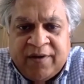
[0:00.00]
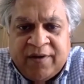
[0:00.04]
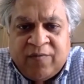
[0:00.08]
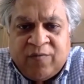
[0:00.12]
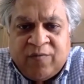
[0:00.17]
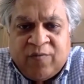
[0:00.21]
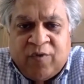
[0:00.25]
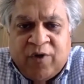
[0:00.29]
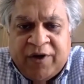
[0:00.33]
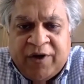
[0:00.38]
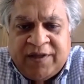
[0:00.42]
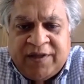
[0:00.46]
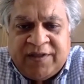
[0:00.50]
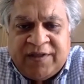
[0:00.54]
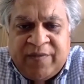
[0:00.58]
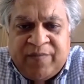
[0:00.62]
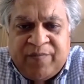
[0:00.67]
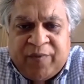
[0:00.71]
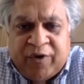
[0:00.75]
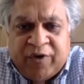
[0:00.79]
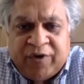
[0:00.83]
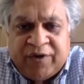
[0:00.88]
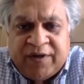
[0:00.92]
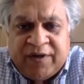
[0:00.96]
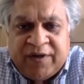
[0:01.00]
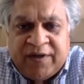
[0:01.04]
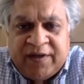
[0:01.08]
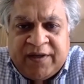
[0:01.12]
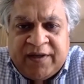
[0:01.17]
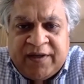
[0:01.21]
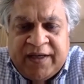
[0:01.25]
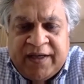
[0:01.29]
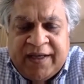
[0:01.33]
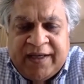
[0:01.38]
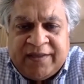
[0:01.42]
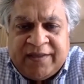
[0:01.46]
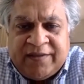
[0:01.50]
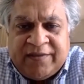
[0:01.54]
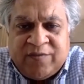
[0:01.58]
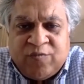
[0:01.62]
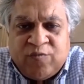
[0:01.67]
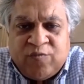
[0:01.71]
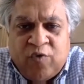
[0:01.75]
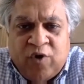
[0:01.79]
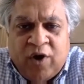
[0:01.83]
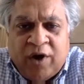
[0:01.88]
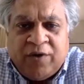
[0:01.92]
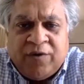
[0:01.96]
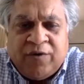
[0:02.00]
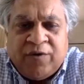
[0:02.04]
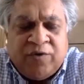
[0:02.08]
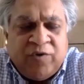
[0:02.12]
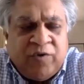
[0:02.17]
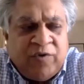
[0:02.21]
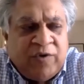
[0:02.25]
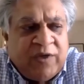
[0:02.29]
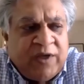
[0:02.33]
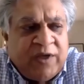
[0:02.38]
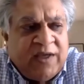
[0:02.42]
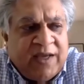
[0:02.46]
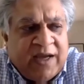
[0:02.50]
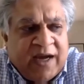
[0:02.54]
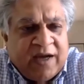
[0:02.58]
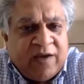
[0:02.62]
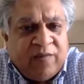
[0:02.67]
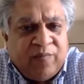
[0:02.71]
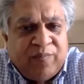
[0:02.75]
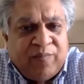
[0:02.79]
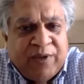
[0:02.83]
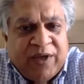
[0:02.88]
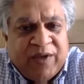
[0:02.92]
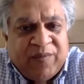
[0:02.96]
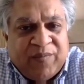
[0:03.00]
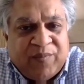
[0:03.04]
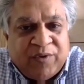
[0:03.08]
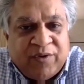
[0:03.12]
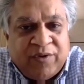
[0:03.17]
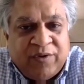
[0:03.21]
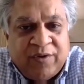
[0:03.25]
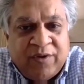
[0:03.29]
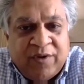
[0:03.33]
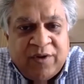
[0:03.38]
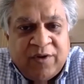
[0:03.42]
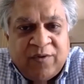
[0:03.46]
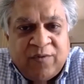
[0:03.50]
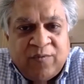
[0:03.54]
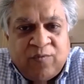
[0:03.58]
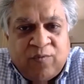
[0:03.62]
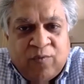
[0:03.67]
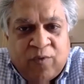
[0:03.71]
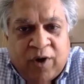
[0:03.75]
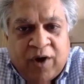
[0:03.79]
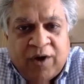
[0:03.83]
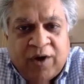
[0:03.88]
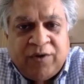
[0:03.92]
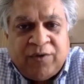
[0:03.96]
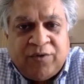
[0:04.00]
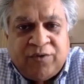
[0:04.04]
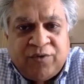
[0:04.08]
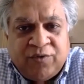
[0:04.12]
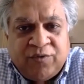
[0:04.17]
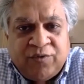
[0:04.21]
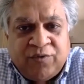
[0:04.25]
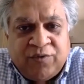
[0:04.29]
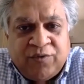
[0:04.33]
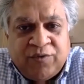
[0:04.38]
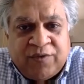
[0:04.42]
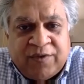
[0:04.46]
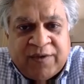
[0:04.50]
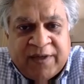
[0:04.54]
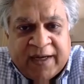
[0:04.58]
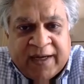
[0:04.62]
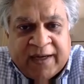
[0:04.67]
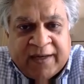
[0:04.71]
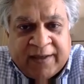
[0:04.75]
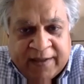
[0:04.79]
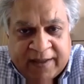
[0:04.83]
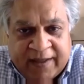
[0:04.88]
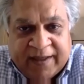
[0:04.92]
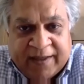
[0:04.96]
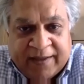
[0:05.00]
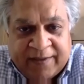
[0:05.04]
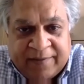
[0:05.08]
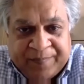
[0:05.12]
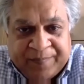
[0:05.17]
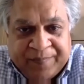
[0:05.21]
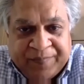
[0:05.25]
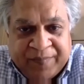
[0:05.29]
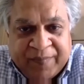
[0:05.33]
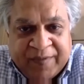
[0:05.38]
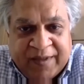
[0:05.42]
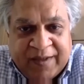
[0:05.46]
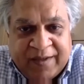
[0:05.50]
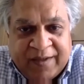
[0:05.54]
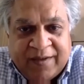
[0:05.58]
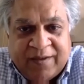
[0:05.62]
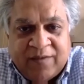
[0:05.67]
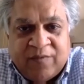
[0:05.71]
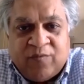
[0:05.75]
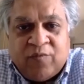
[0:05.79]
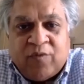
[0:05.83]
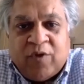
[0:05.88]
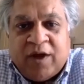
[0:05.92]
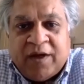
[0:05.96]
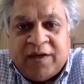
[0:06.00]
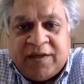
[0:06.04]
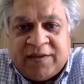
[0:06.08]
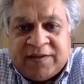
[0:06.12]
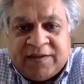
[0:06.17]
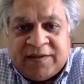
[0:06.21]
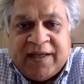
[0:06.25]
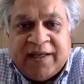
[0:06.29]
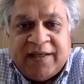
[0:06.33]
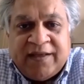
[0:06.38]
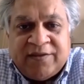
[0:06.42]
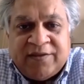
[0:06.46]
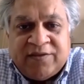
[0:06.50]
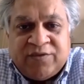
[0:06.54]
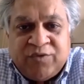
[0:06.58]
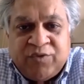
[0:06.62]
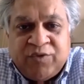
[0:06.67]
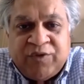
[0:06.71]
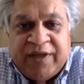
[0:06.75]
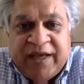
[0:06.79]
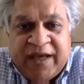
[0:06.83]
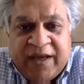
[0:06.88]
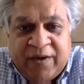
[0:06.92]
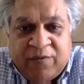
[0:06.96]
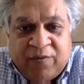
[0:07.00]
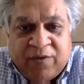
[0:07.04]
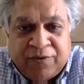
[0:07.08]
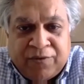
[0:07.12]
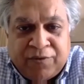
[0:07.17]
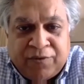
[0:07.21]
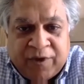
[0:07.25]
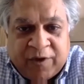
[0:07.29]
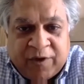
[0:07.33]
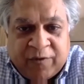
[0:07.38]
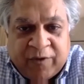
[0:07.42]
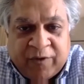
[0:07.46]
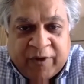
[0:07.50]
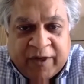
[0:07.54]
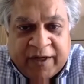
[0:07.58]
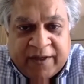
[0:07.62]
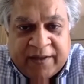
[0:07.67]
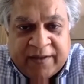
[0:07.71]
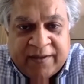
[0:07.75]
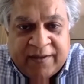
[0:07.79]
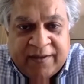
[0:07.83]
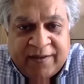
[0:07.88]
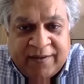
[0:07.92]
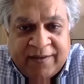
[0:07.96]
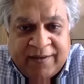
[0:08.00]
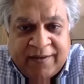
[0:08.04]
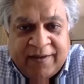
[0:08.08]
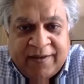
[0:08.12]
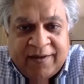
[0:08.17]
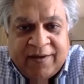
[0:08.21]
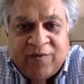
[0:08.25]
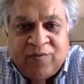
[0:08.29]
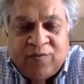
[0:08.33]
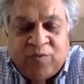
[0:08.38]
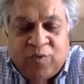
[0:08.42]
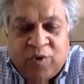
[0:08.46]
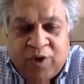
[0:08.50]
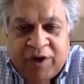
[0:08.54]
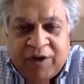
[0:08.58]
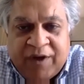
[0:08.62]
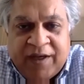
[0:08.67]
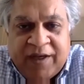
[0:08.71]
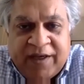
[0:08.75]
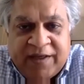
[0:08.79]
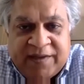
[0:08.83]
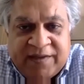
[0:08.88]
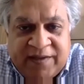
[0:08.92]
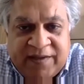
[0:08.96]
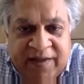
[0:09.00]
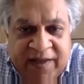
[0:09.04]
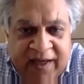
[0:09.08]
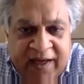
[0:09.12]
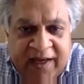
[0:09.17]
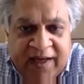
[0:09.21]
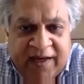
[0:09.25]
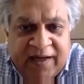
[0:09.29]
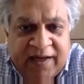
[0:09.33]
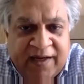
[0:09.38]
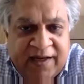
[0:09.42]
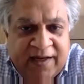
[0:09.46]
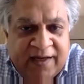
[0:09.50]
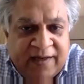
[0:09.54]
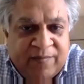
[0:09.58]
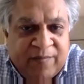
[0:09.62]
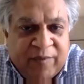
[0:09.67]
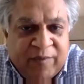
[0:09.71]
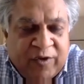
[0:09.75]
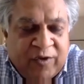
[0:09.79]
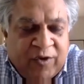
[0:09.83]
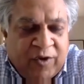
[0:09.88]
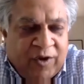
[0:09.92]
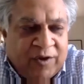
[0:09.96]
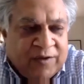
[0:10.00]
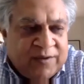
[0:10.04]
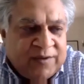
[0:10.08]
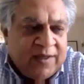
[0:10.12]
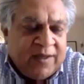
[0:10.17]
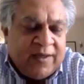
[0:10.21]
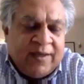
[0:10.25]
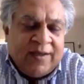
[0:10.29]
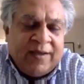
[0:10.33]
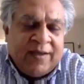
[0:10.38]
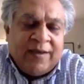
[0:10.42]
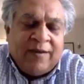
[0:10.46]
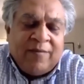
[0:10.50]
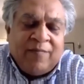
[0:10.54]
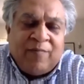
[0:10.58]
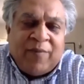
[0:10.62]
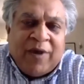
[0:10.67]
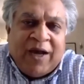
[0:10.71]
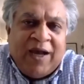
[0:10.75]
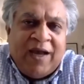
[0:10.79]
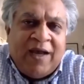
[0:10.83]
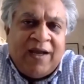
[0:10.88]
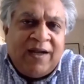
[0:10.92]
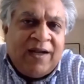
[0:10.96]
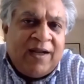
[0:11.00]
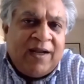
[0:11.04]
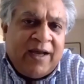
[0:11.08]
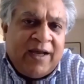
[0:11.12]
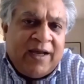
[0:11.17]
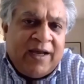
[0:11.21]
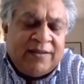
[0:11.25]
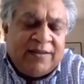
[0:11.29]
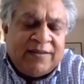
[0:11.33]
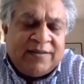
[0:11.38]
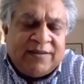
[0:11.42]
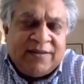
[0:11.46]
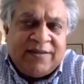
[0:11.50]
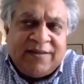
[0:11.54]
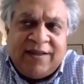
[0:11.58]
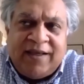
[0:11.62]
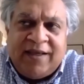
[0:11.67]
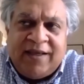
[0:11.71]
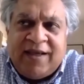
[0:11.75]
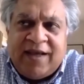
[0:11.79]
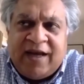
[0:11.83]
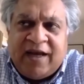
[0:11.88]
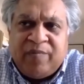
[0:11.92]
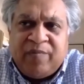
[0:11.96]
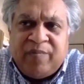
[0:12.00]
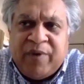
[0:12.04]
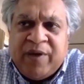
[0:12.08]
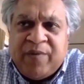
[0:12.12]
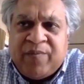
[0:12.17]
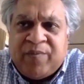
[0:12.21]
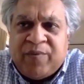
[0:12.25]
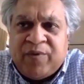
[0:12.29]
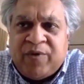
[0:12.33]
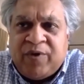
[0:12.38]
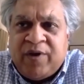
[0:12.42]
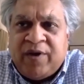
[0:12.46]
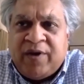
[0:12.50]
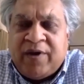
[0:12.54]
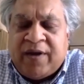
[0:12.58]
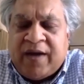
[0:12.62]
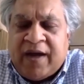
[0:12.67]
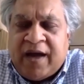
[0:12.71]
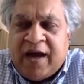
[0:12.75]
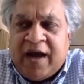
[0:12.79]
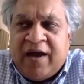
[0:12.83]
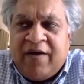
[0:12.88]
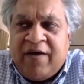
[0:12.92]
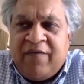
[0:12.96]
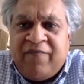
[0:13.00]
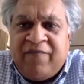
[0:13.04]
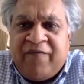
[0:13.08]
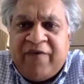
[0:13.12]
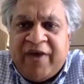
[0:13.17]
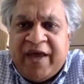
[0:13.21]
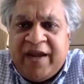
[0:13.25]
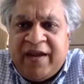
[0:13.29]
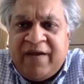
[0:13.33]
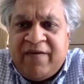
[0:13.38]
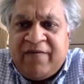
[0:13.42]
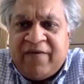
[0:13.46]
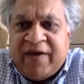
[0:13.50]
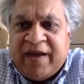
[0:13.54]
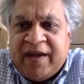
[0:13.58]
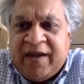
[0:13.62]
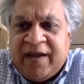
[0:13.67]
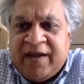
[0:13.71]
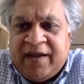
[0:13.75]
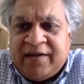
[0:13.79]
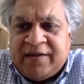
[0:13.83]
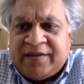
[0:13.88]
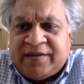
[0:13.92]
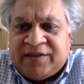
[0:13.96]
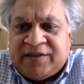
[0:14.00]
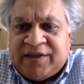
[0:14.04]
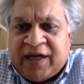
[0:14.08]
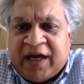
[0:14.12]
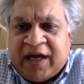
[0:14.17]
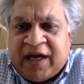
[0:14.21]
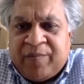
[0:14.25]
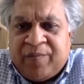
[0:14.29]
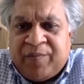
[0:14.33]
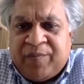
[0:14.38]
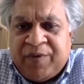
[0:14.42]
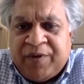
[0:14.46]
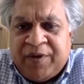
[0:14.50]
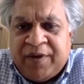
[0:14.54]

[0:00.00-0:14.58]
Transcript: What is important is what do the young people want to train in? What skills do they want to acquire? What is their need? Because by and large, the young people are very, very sharp.